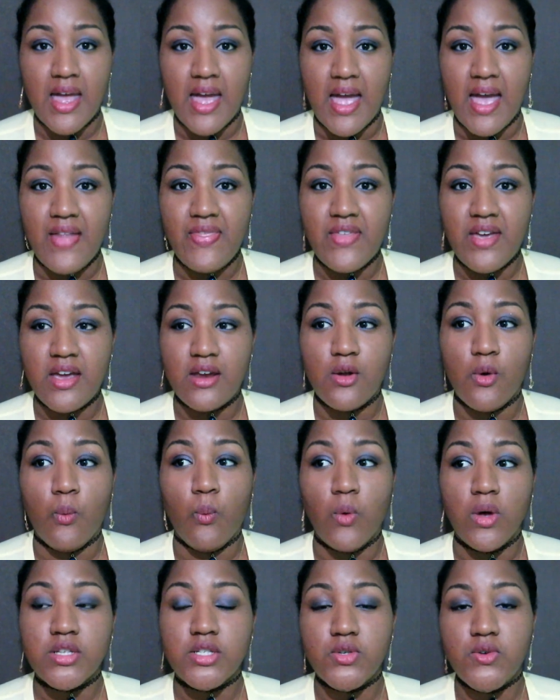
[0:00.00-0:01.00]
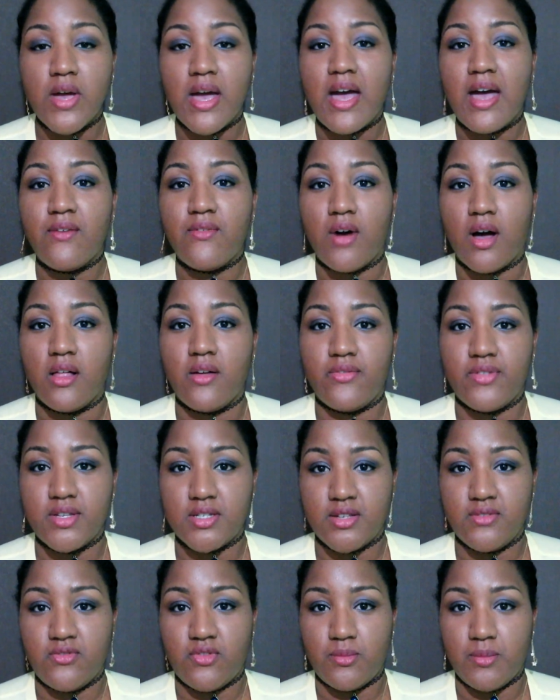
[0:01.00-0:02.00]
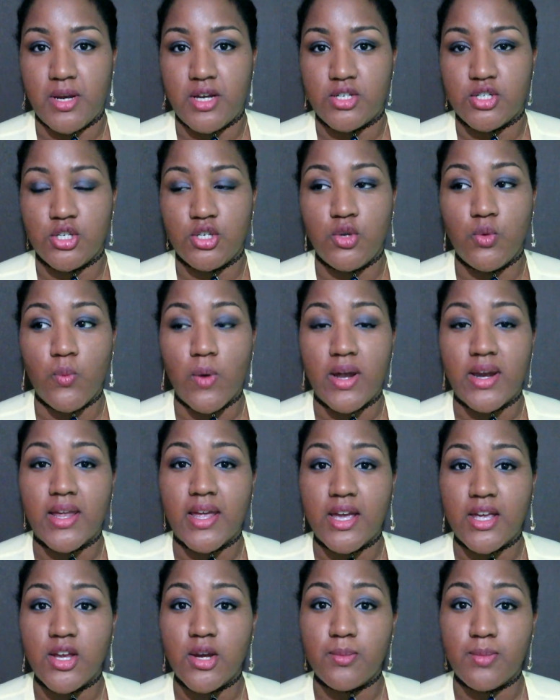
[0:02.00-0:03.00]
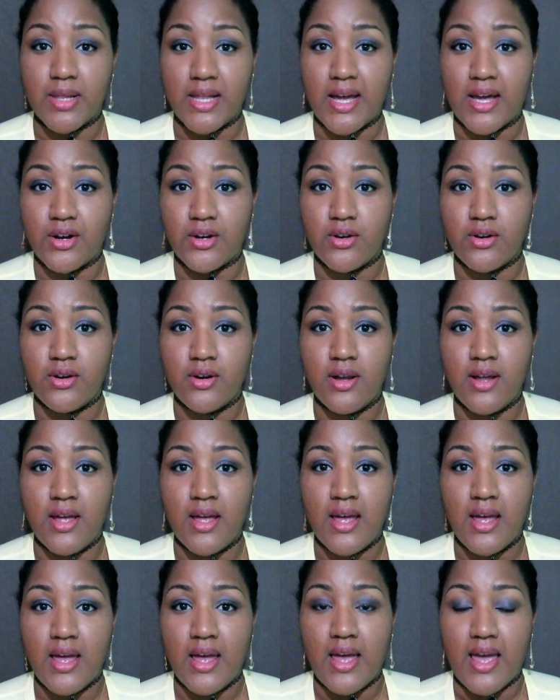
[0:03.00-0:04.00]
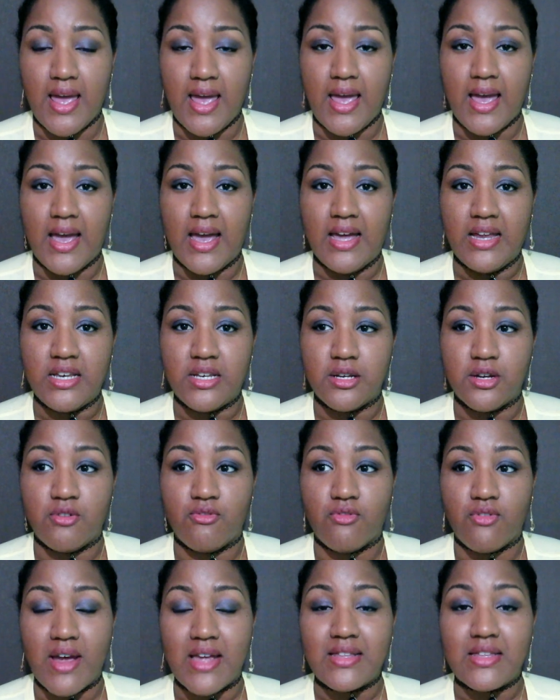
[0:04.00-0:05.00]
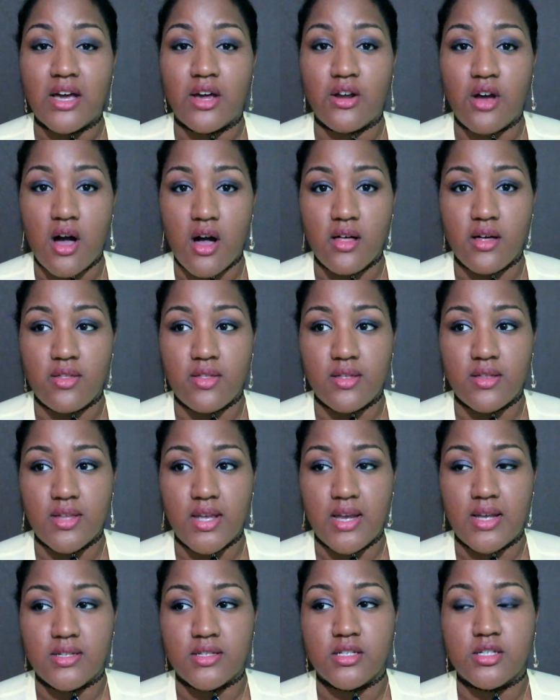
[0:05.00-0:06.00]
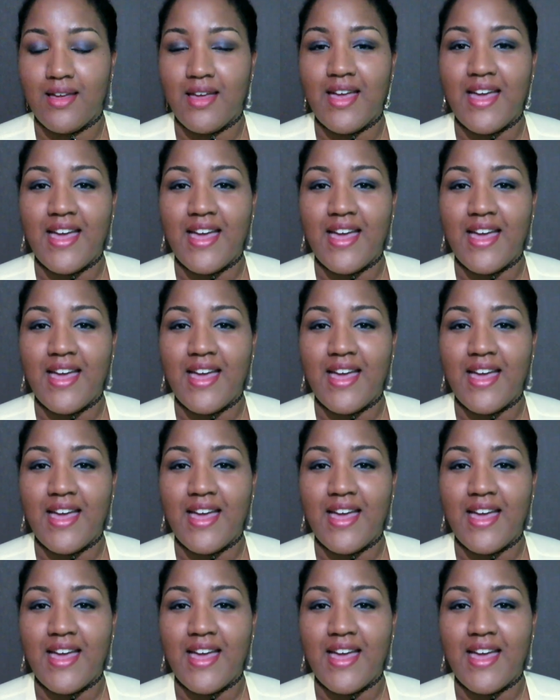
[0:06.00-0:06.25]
And then once you have all of this information, you want to get your planner and write down all of the dates.